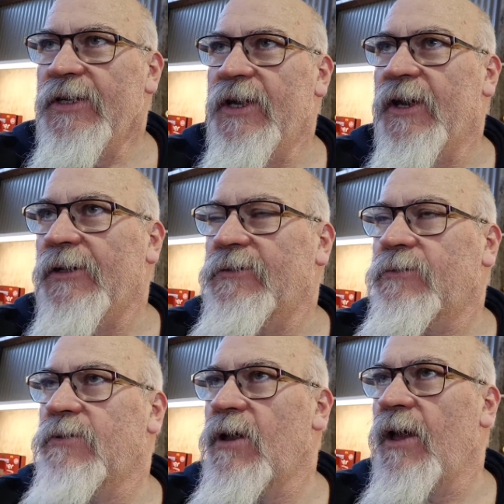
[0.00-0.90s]
Yeah,
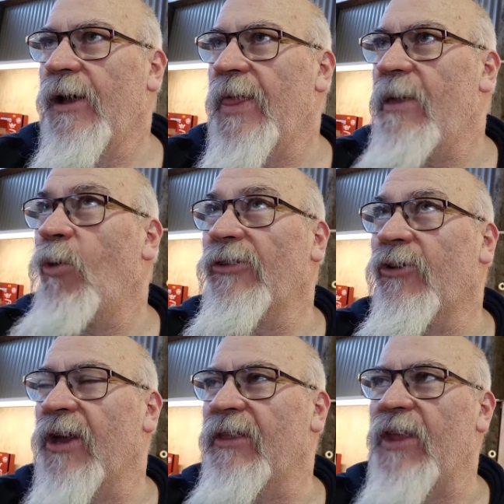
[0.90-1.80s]
and then once I
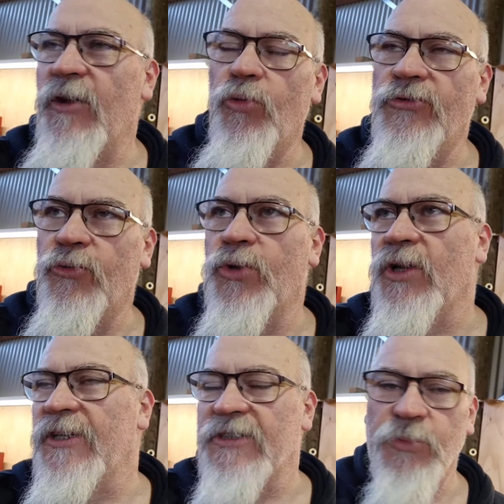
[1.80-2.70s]
get that all sorted,
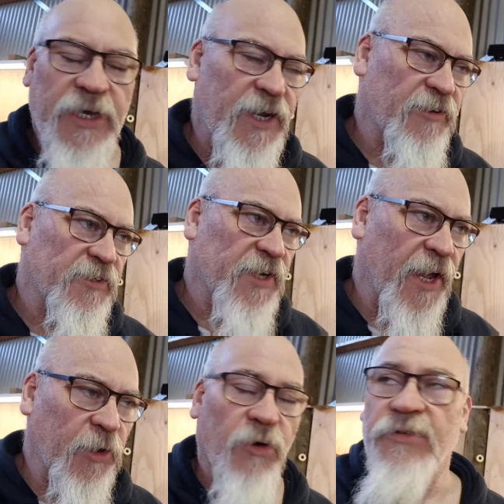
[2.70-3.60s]
at least then we can actually
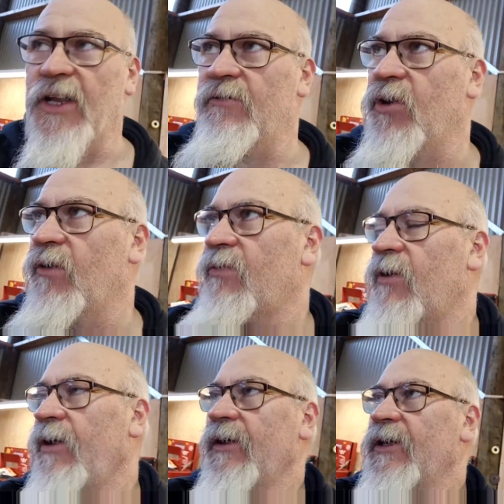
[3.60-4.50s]
take it off and leave it off
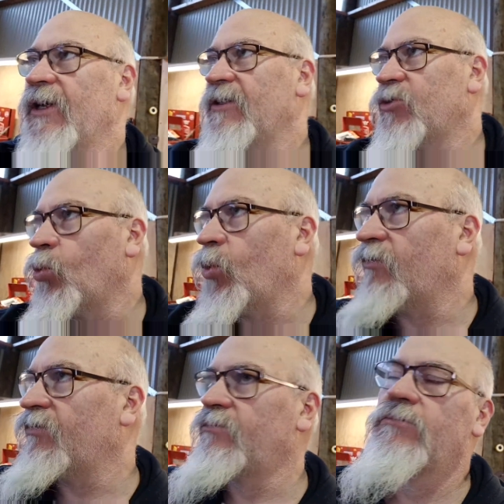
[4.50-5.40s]
until
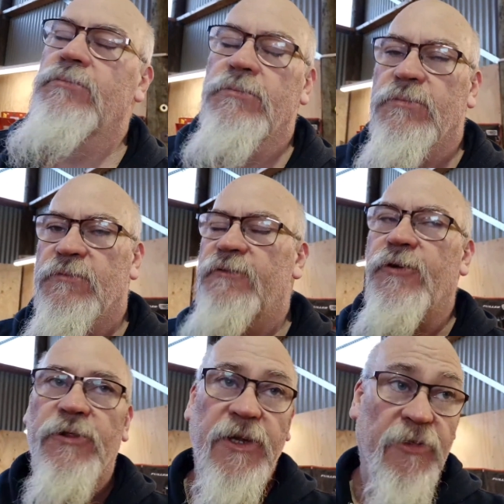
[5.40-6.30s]
we've
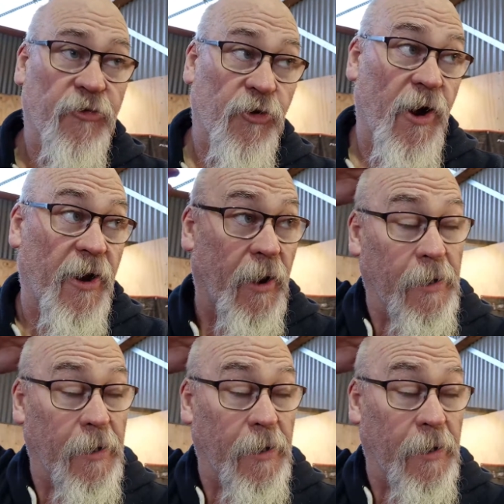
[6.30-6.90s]
further down the track.